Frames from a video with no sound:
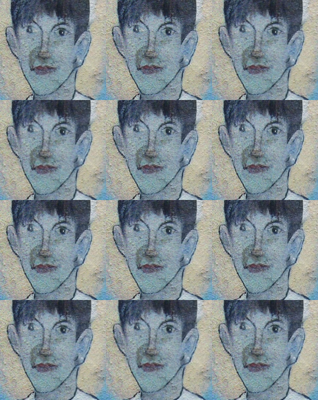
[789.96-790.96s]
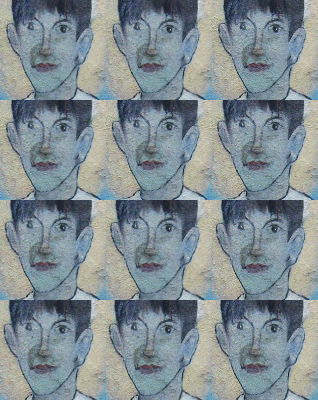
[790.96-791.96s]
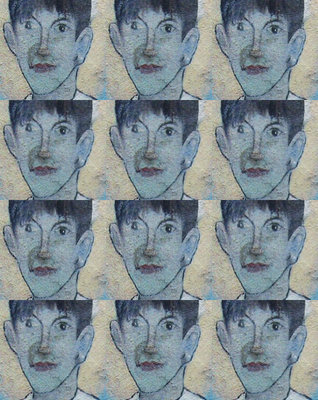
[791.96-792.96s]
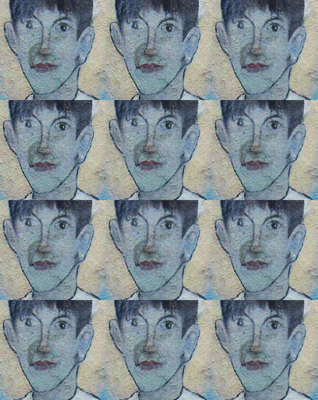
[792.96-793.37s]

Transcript: tensed up with so much fear that he thought he would vomit. Standing